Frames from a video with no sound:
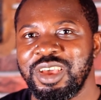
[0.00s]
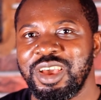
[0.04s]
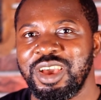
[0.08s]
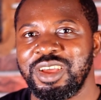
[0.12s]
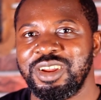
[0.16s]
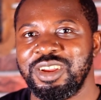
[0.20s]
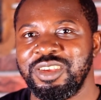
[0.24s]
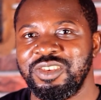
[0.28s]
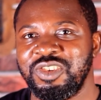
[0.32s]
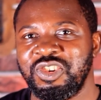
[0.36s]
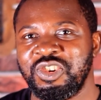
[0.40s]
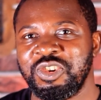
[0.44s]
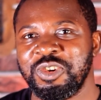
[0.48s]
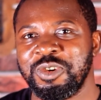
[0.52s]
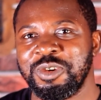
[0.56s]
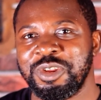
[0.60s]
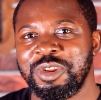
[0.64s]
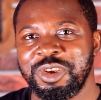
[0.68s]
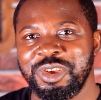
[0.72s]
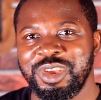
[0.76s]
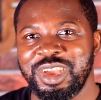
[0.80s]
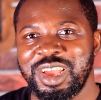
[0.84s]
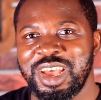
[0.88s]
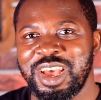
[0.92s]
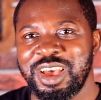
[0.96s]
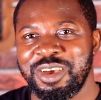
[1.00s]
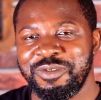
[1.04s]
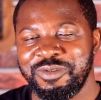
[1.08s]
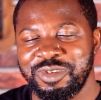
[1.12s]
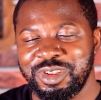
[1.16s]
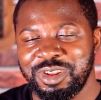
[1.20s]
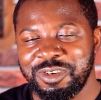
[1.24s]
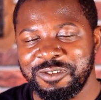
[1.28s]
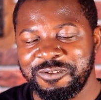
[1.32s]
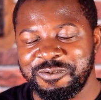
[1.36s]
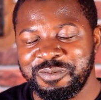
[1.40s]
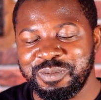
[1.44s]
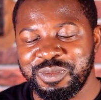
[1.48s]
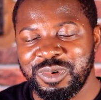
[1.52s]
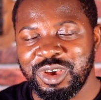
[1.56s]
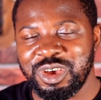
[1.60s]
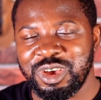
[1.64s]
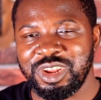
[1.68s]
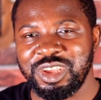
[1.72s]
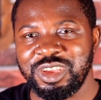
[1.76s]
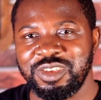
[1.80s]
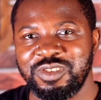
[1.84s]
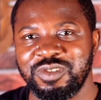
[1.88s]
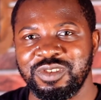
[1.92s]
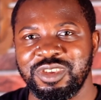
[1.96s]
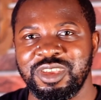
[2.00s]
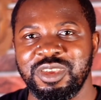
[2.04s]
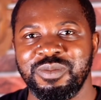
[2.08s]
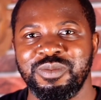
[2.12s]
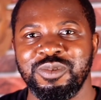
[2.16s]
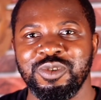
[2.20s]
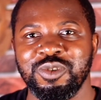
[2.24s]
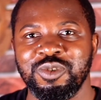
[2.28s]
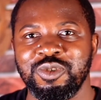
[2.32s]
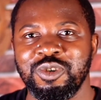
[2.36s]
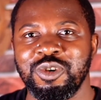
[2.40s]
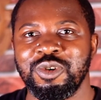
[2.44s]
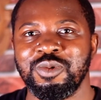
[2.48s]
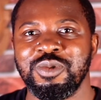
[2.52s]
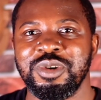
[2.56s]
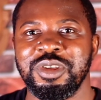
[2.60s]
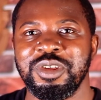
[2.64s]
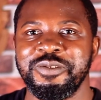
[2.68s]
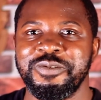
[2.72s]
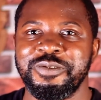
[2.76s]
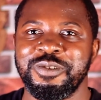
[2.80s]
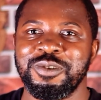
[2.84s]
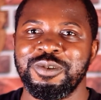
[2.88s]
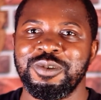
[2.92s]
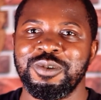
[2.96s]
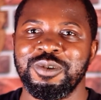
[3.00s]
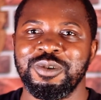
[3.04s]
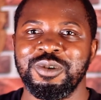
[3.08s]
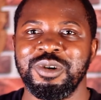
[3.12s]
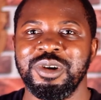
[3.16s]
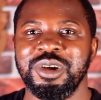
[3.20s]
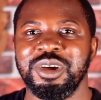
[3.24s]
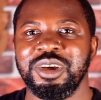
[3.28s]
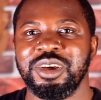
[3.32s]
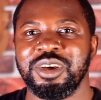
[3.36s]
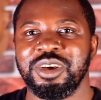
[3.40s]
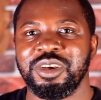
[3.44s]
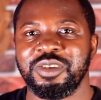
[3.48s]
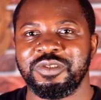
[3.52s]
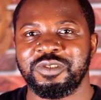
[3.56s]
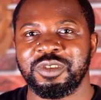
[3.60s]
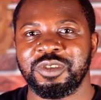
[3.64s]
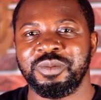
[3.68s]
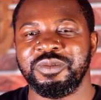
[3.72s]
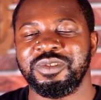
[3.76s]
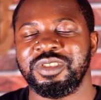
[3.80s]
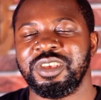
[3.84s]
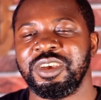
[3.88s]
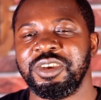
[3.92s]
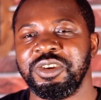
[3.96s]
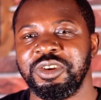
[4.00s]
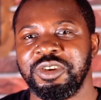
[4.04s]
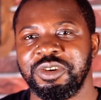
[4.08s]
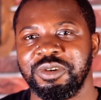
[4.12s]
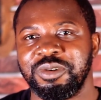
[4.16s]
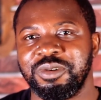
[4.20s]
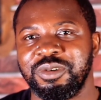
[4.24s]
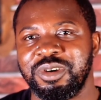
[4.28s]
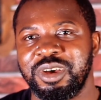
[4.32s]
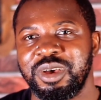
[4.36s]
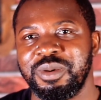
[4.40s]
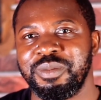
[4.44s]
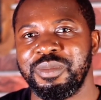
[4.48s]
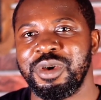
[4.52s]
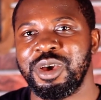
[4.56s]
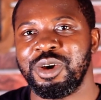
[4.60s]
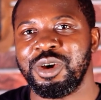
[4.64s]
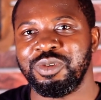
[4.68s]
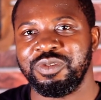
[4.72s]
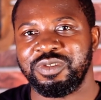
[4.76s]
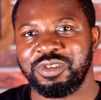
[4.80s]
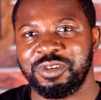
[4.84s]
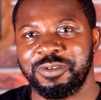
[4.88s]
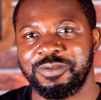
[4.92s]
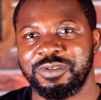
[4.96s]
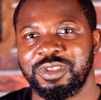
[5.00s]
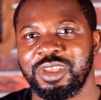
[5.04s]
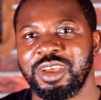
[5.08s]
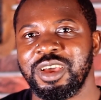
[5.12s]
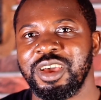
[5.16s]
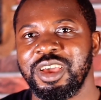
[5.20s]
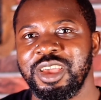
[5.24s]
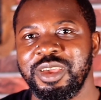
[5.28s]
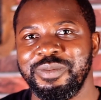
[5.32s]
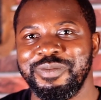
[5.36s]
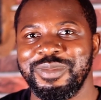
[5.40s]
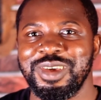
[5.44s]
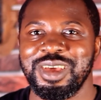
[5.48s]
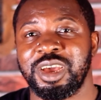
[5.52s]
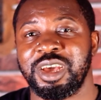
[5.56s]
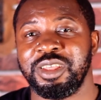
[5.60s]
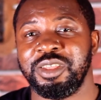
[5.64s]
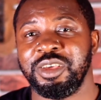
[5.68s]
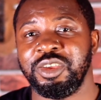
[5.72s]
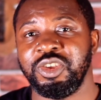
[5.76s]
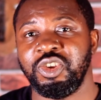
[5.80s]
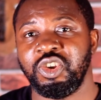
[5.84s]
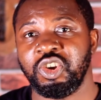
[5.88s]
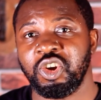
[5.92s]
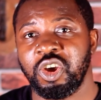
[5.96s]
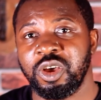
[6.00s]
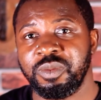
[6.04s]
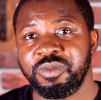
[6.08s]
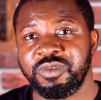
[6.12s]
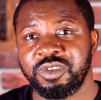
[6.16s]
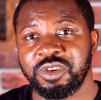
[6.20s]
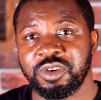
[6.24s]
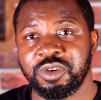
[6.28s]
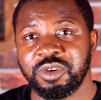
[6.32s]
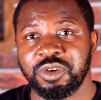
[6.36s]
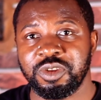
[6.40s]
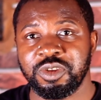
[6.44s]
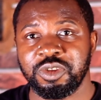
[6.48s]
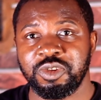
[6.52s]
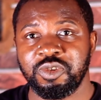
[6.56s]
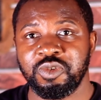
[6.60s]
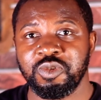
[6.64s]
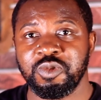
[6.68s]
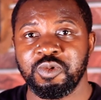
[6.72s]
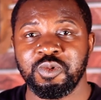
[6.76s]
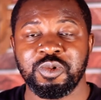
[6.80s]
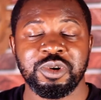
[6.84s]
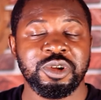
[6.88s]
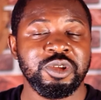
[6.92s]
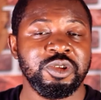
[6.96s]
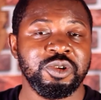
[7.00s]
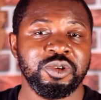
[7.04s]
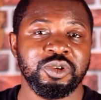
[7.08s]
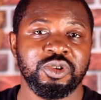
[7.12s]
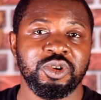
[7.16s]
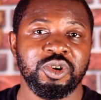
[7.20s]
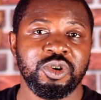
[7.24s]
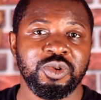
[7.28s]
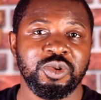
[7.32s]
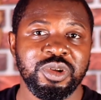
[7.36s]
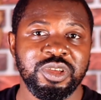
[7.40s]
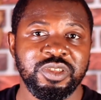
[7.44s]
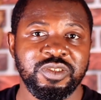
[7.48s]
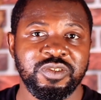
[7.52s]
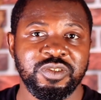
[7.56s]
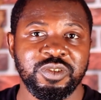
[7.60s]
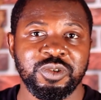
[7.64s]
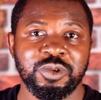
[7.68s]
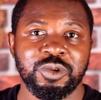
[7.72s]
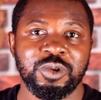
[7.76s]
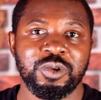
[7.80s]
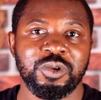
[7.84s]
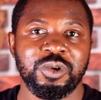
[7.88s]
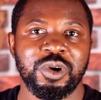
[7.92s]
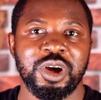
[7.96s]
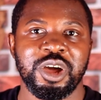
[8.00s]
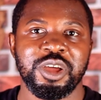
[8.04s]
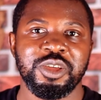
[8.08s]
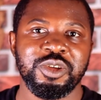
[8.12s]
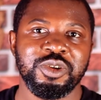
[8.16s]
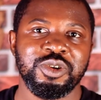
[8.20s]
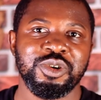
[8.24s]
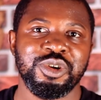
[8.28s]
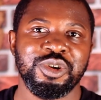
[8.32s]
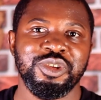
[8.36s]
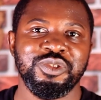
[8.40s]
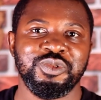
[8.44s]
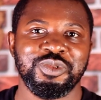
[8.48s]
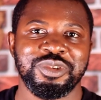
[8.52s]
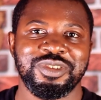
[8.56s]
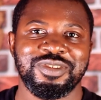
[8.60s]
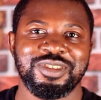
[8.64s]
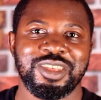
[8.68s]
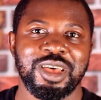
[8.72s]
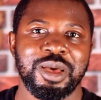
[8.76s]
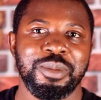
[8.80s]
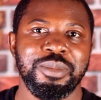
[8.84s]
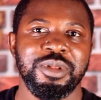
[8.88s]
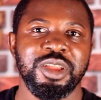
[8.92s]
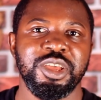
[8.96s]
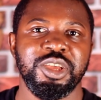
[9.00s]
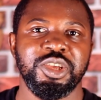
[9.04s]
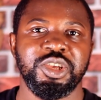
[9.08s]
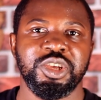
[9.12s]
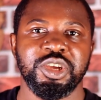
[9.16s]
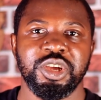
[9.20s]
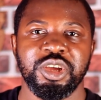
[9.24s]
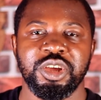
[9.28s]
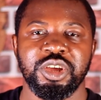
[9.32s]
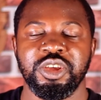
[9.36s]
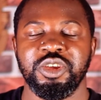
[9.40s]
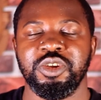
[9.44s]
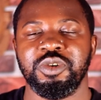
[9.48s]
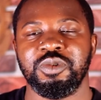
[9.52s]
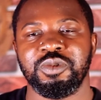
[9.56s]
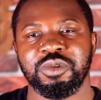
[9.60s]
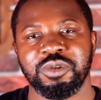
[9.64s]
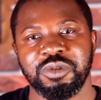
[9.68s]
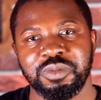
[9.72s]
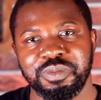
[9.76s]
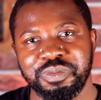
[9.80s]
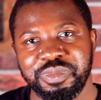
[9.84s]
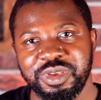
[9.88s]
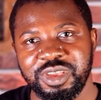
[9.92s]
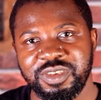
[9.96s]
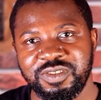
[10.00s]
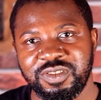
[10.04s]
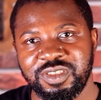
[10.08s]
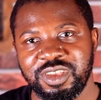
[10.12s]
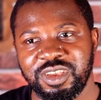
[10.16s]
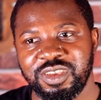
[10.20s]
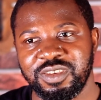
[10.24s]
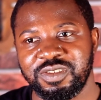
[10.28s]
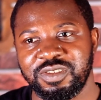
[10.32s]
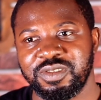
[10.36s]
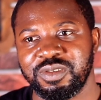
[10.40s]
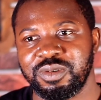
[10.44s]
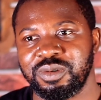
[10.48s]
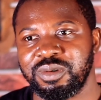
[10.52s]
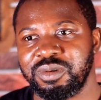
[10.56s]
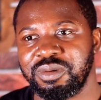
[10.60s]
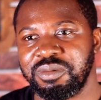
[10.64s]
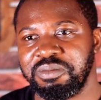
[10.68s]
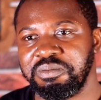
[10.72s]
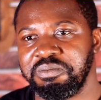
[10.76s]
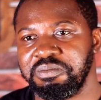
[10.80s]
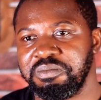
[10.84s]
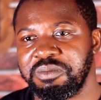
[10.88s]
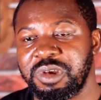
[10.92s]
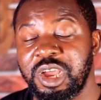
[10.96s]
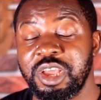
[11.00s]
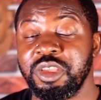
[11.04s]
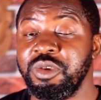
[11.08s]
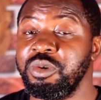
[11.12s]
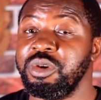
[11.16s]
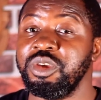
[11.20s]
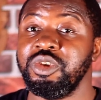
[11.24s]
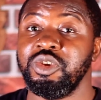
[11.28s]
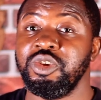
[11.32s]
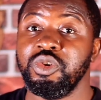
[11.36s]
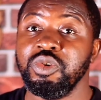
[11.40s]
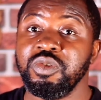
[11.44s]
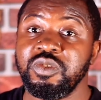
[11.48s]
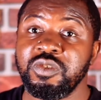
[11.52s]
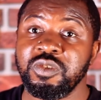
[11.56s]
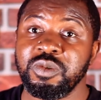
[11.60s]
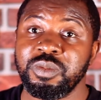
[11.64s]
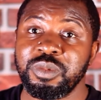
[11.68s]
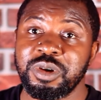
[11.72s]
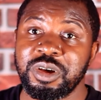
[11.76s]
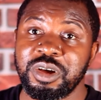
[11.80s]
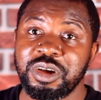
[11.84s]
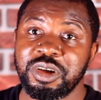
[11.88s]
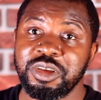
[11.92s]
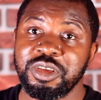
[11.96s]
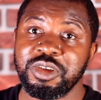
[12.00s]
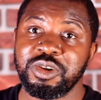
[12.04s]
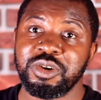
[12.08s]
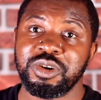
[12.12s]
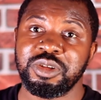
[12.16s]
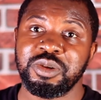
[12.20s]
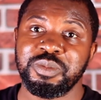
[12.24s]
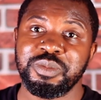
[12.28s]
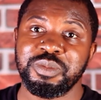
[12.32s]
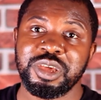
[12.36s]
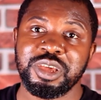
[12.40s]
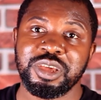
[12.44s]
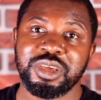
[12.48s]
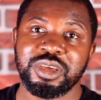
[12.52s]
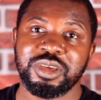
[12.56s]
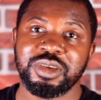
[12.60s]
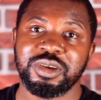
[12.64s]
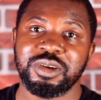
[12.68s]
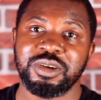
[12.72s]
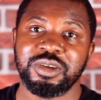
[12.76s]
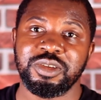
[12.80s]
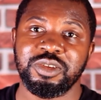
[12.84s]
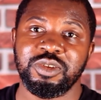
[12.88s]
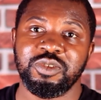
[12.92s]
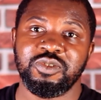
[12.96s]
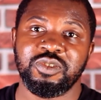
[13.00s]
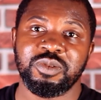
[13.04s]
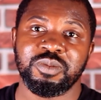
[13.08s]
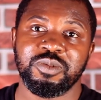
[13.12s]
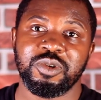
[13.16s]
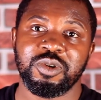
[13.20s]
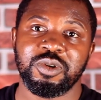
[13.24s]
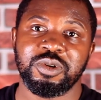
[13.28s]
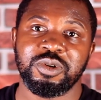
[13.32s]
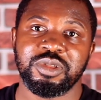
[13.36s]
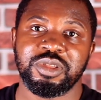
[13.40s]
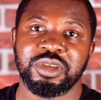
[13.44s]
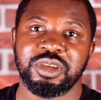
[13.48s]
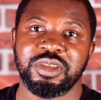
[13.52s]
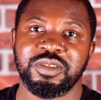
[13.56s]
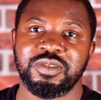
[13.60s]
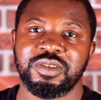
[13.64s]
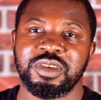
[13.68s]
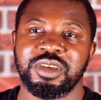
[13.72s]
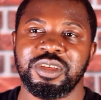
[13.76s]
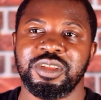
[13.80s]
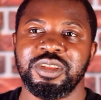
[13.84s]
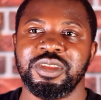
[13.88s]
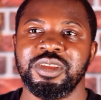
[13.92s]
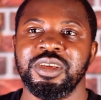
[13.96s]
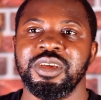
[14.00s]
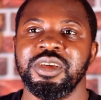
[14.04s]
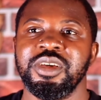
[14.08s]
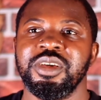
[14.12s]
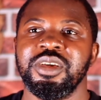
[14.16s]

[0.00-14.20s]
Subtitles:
and ensure that you have enough money to keep you going for a substantial amount of time. Are there jobs you're going to do where you're going to, or are you going to establish your own business, or are you a YouTuber? Are you going to make YouTube content and